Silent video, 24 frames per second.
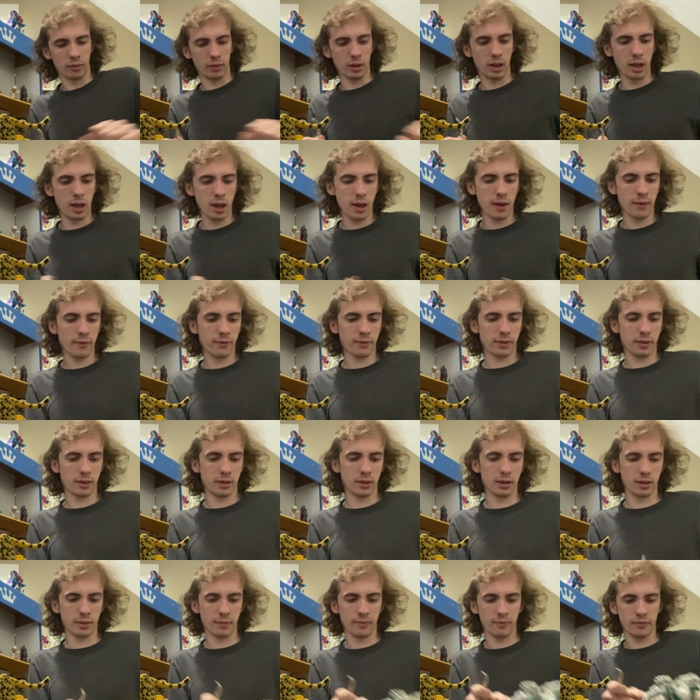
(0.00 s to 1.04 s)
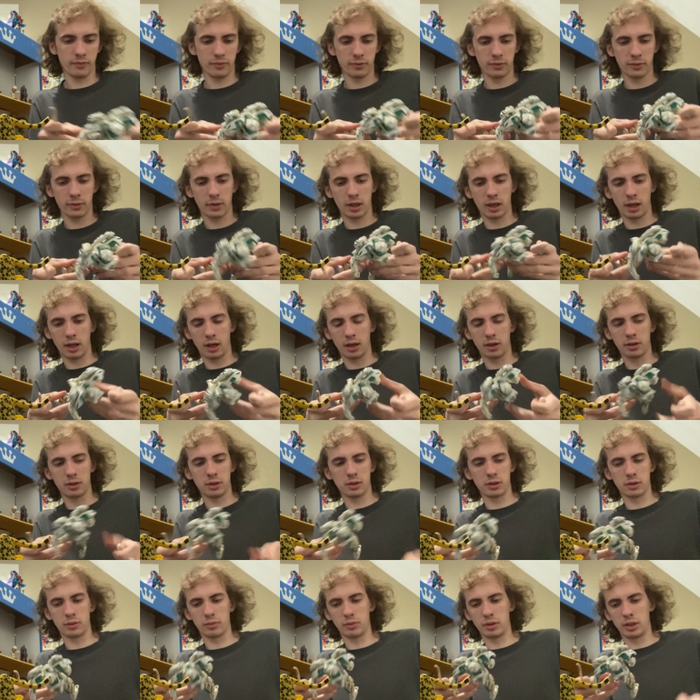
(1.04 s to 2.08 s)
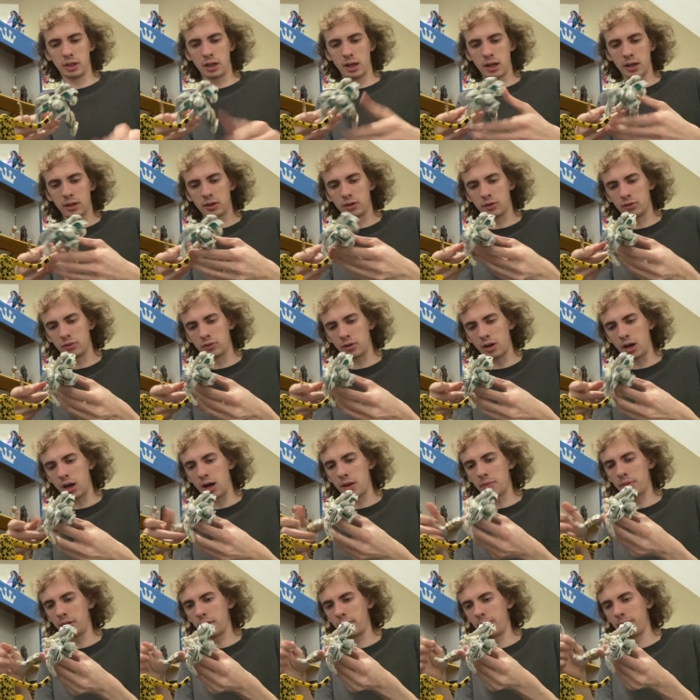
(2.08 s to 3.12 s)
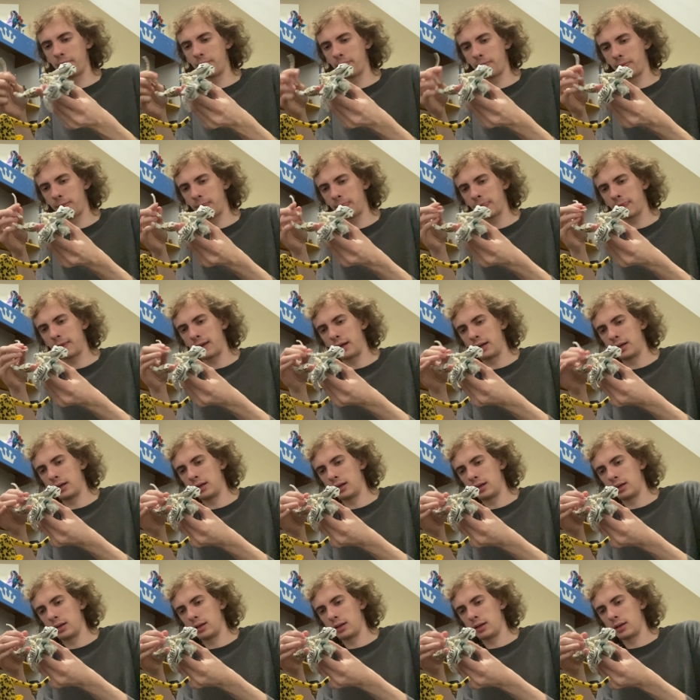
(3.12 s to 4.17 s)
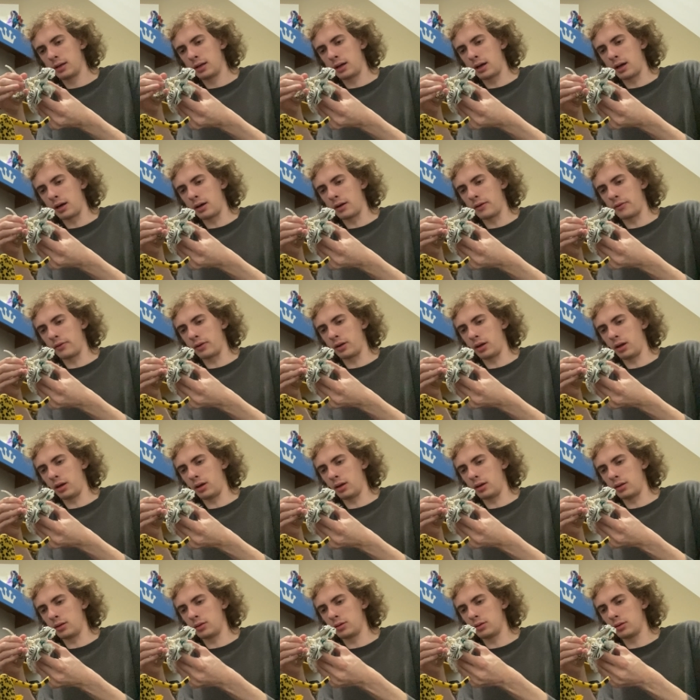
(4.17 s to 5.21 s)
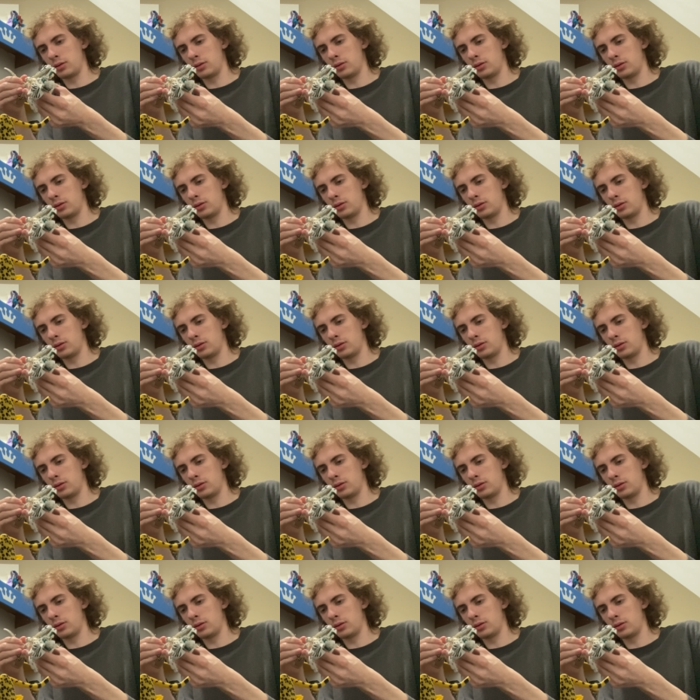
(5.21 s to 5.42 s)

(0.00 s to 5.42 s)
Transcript: If characters do not drop out of our hand.